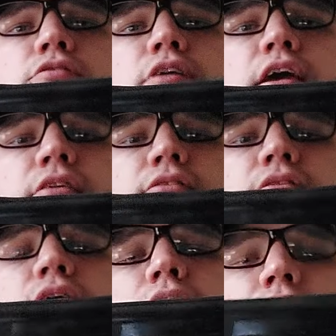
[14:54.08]
6.
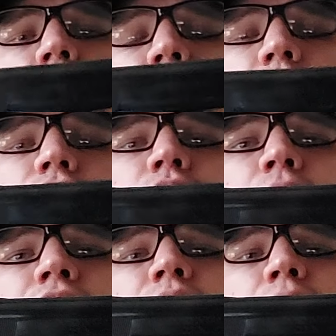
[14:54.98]
Now, there's some
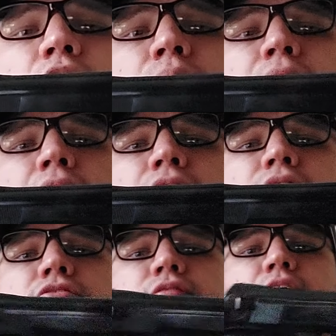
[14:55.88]
aftermarket
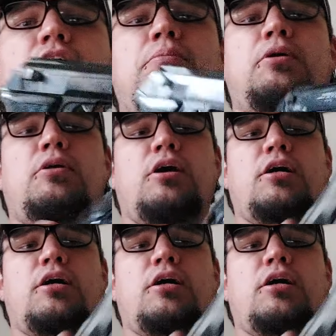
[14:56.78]
magazines available